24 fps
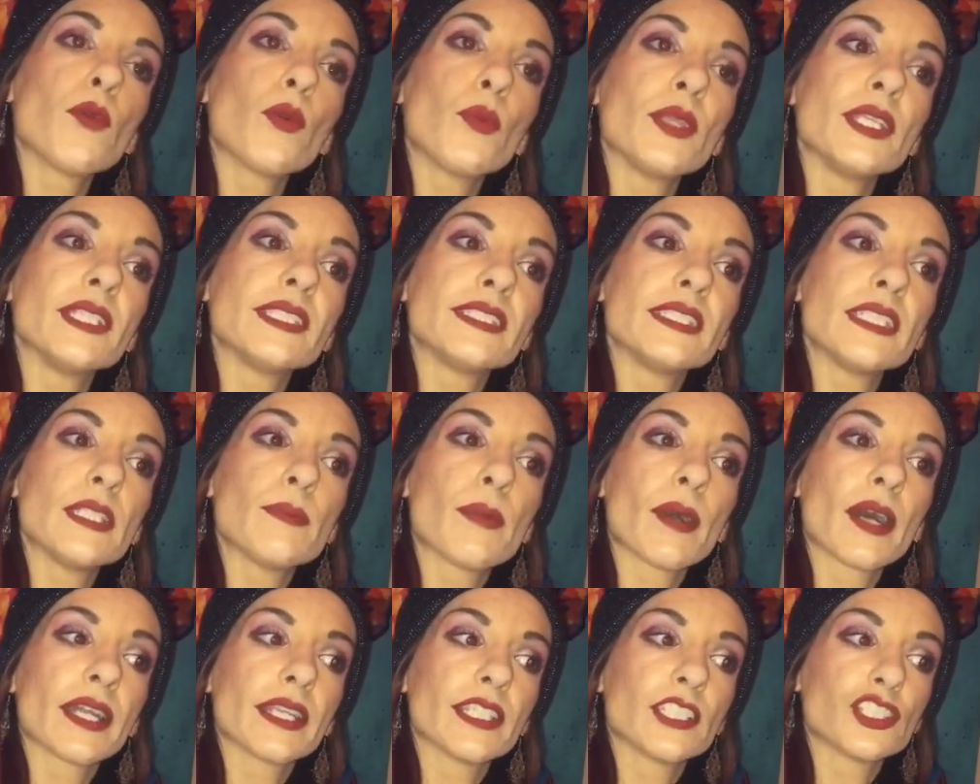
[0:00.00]
we see
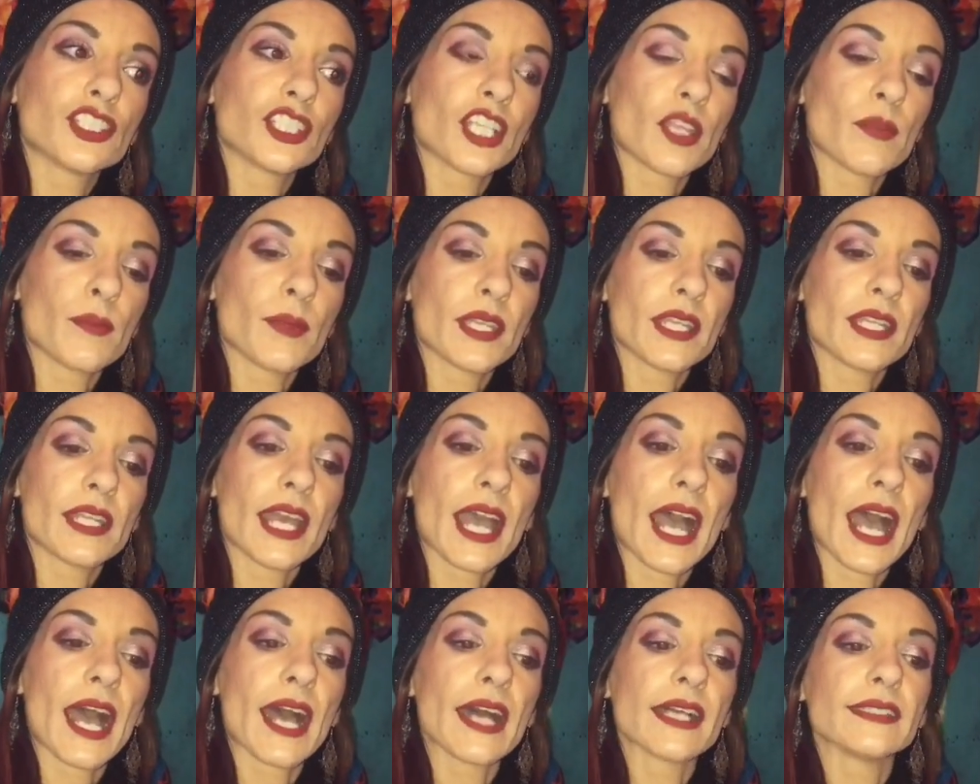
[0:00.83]
body shaming
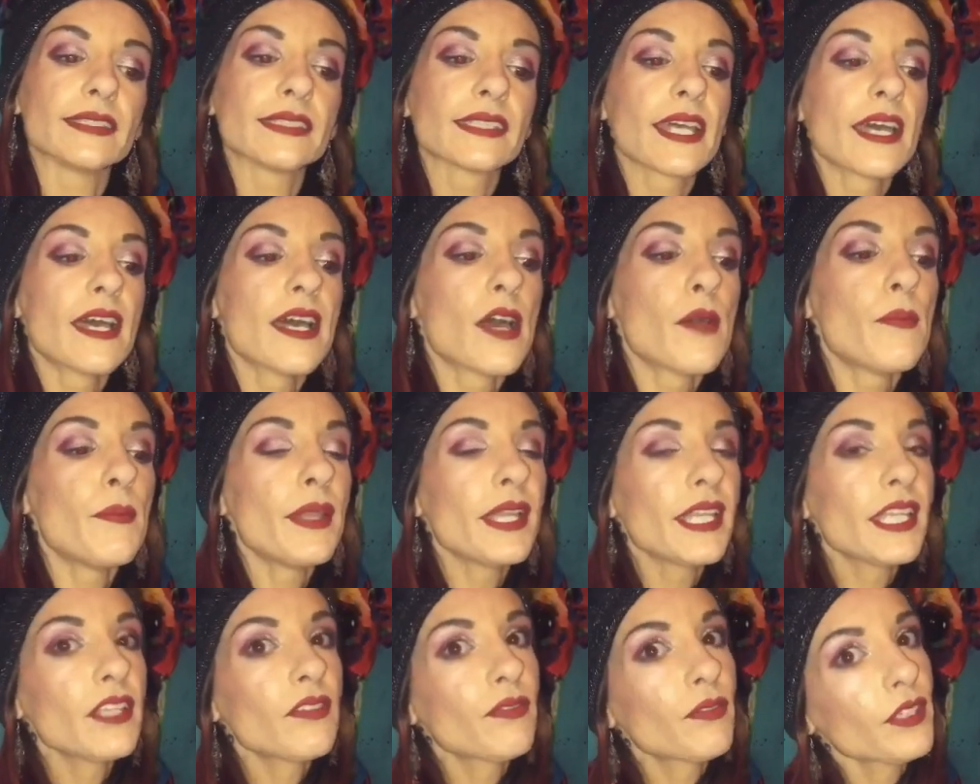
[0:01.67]
as
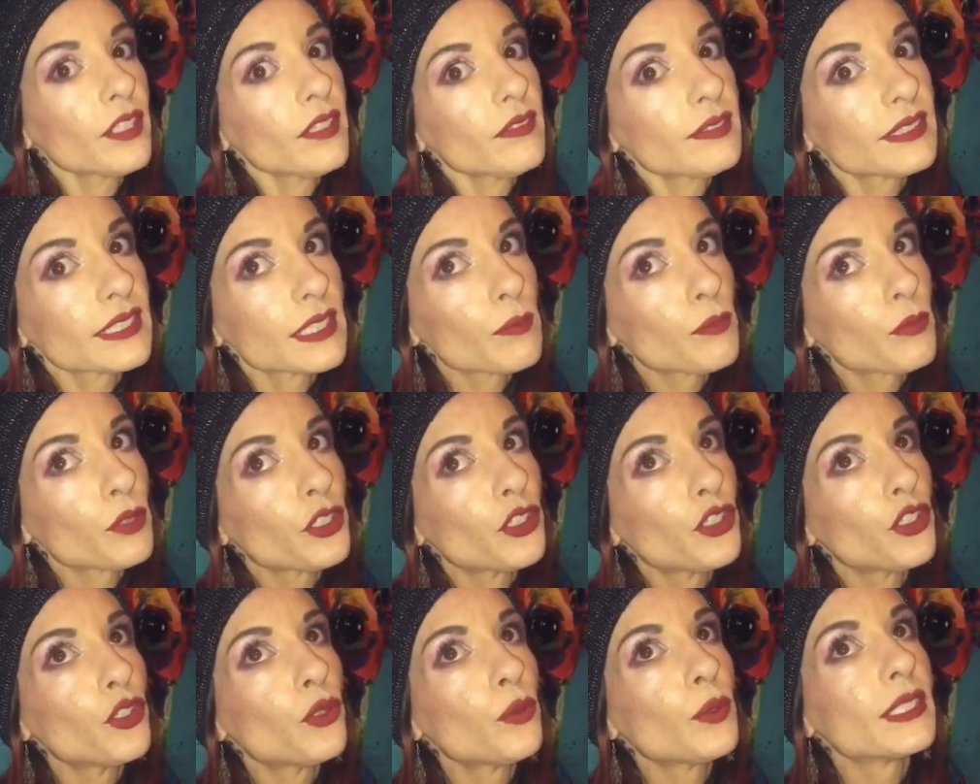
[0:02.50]
making fun of
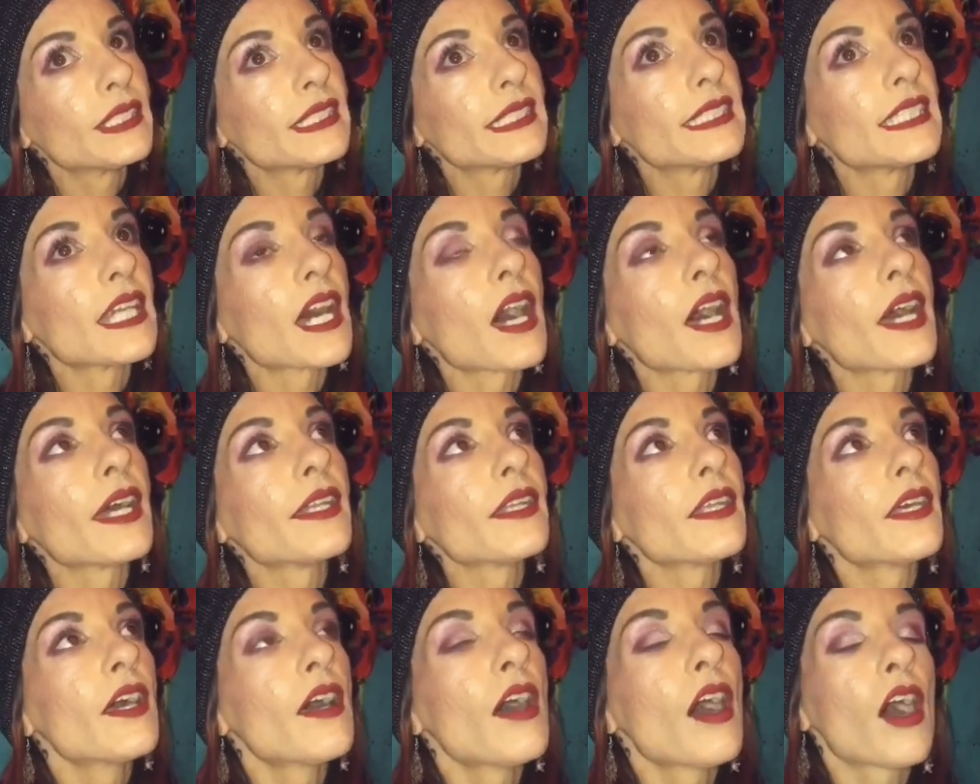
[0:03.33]
someone who is
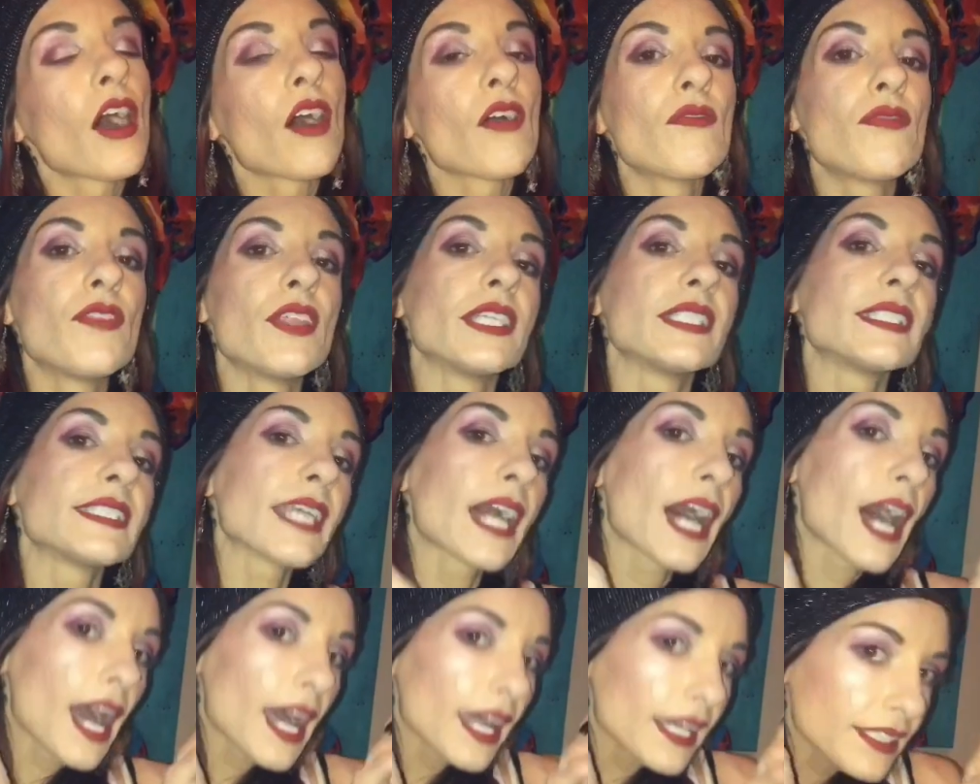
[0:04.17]
not of this
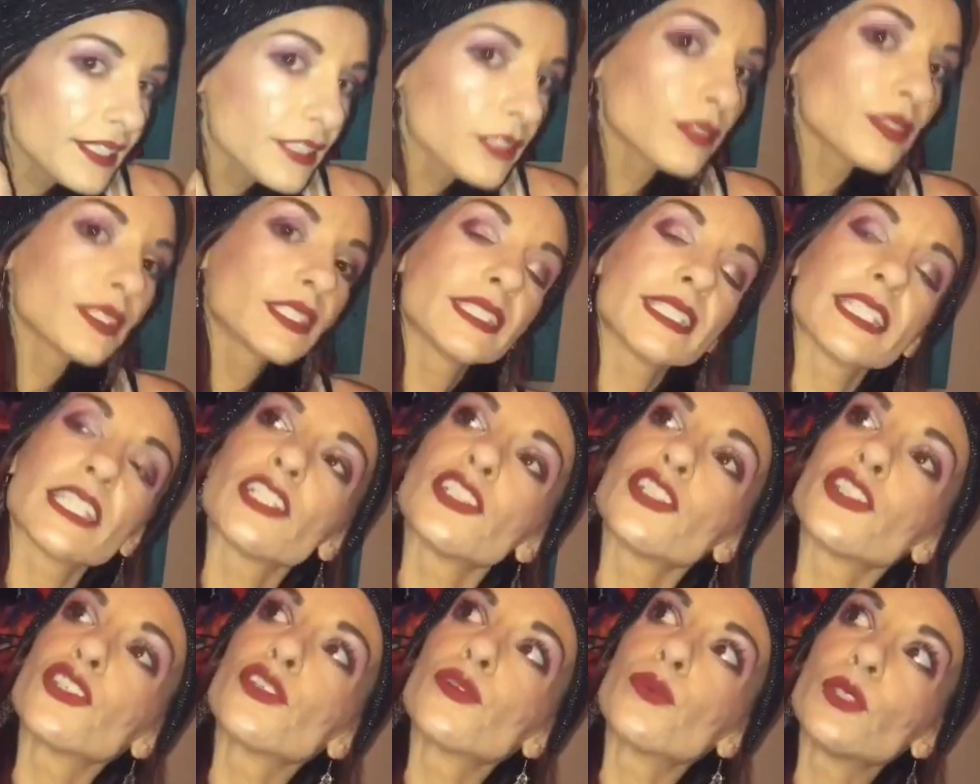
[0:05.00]
ideal
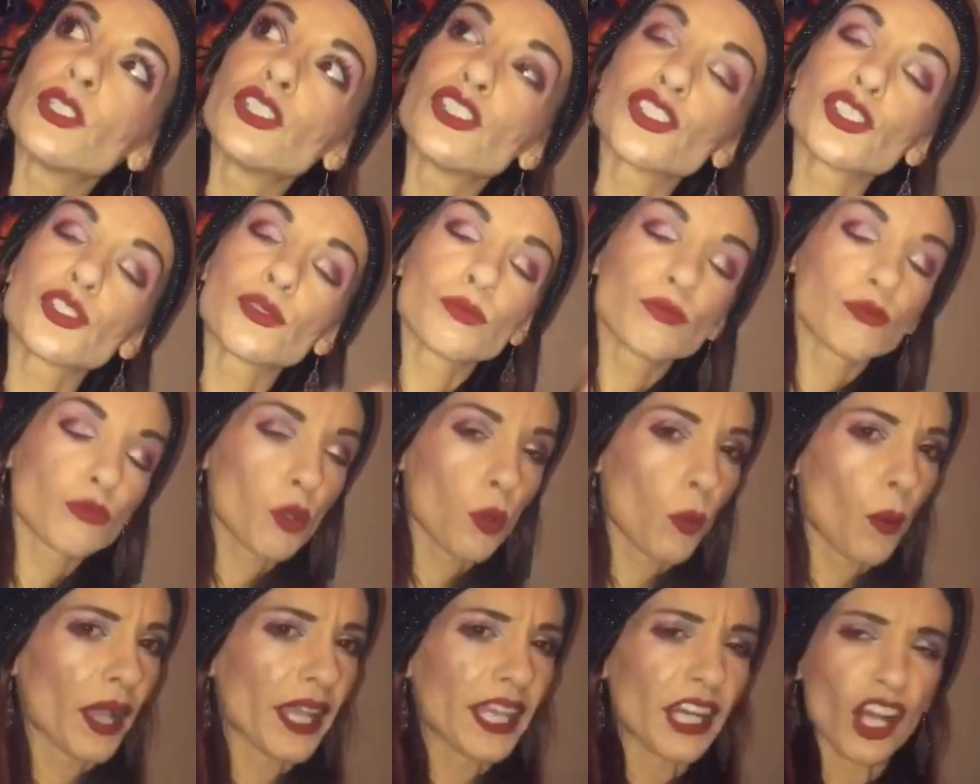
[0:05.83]
standard, which
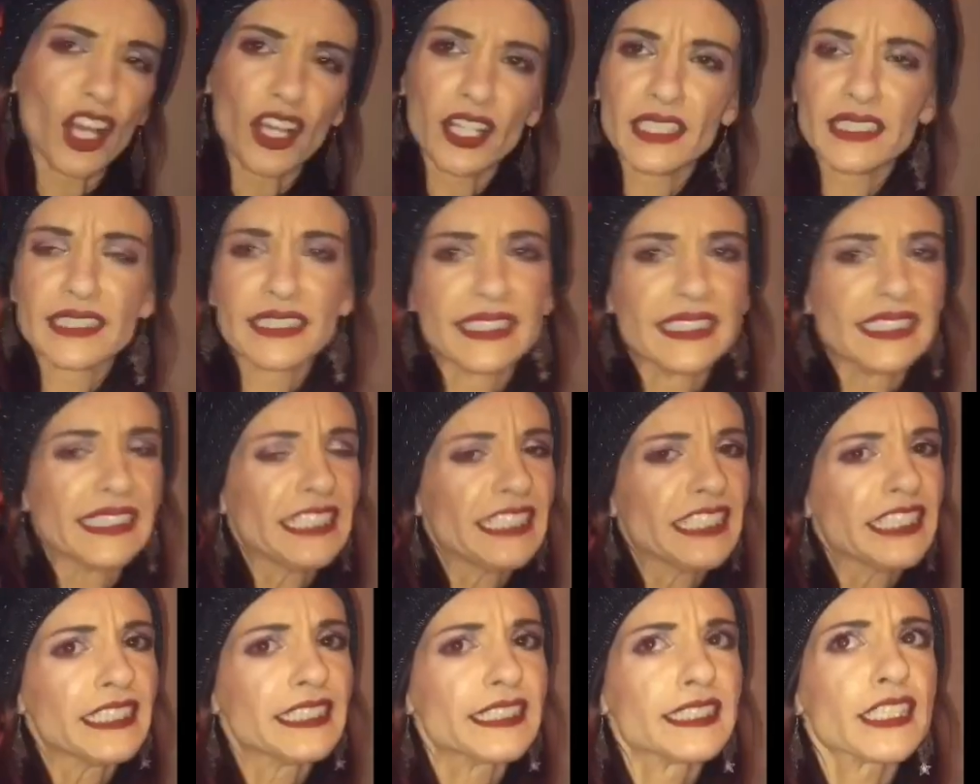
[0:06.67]
quite
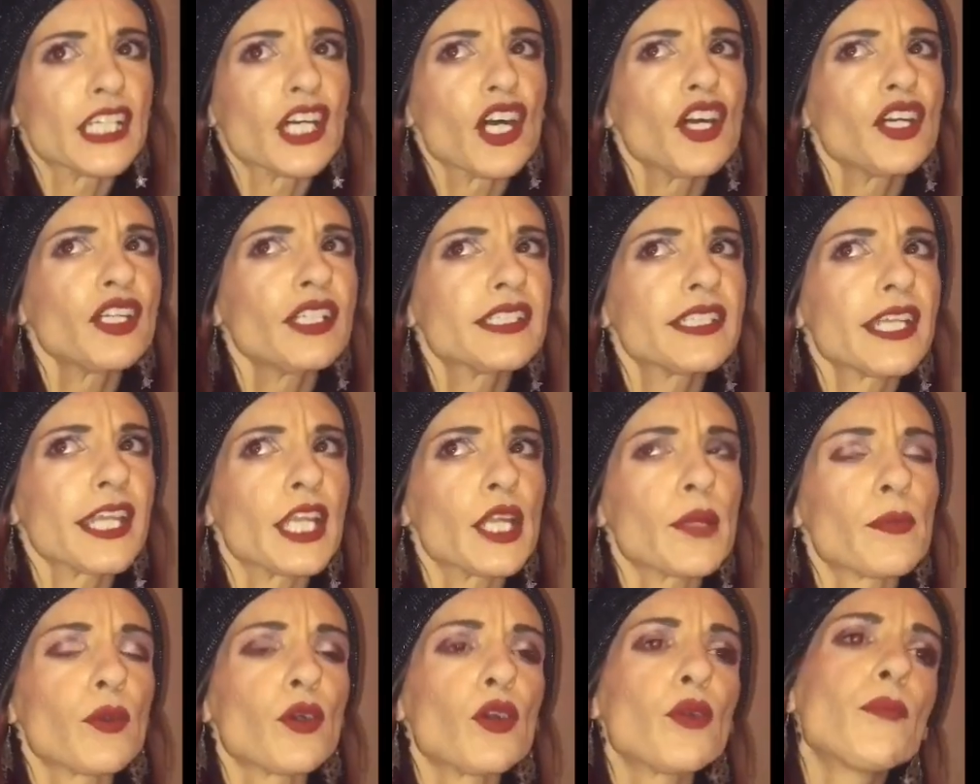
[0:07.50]
honestly is
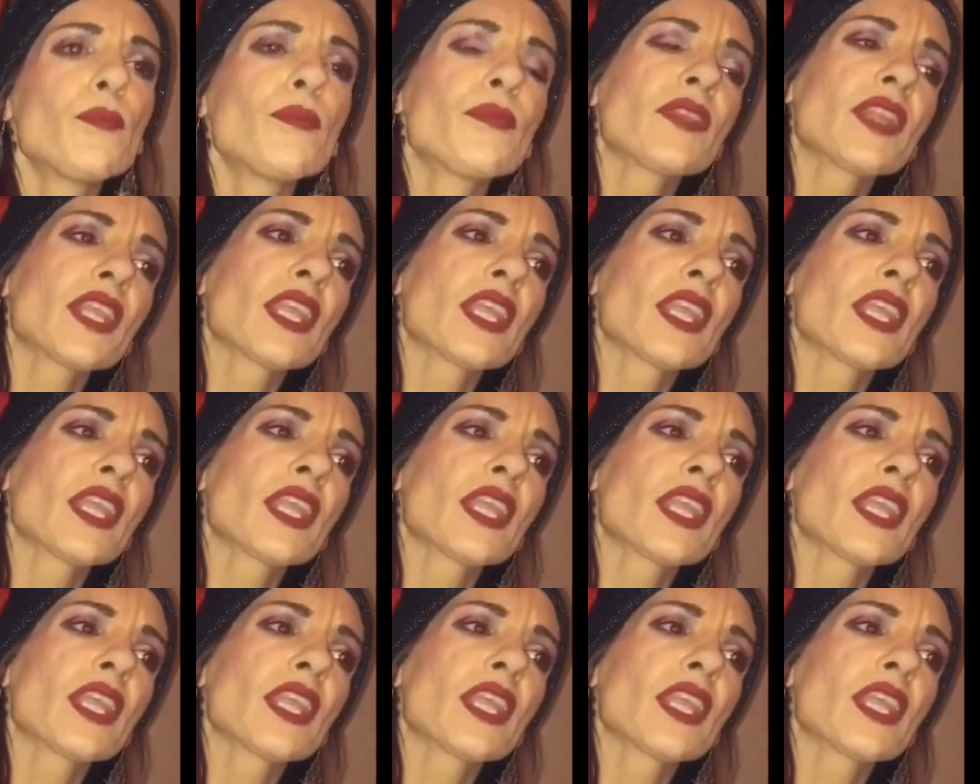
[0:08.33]
unattainable.